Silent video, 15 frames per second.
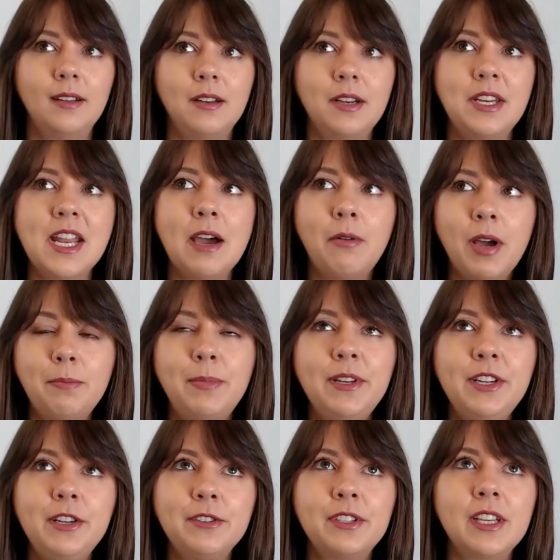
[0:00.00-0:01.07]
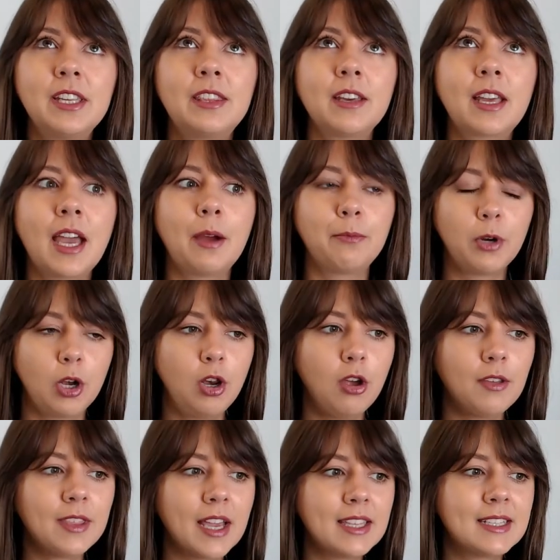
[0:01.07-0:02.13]
Now, I'd been using the camera a lot
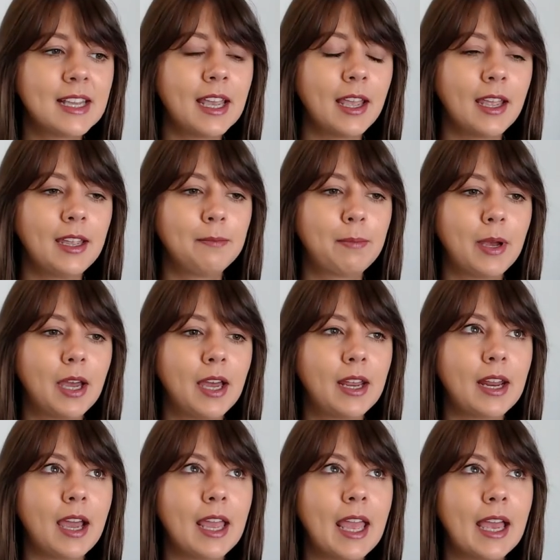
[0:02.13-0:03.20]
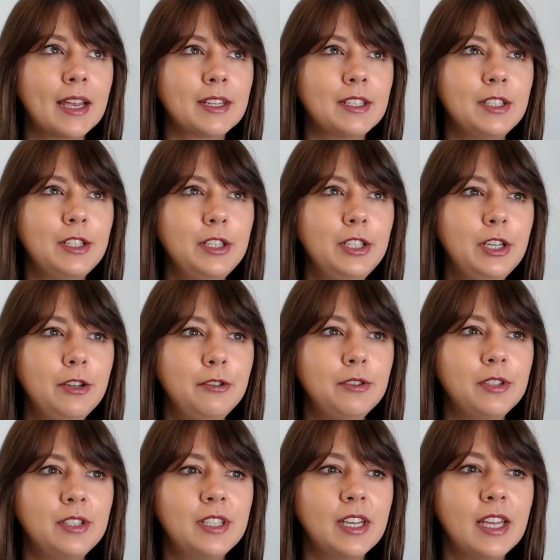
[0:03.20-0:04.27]
that day, but I hadn't
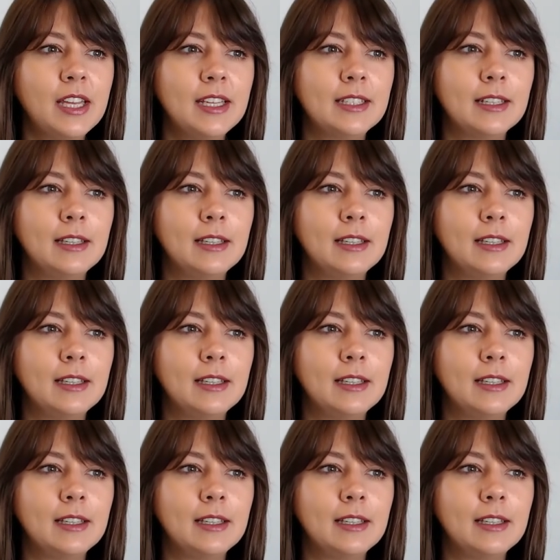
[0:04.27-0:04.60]
used it in a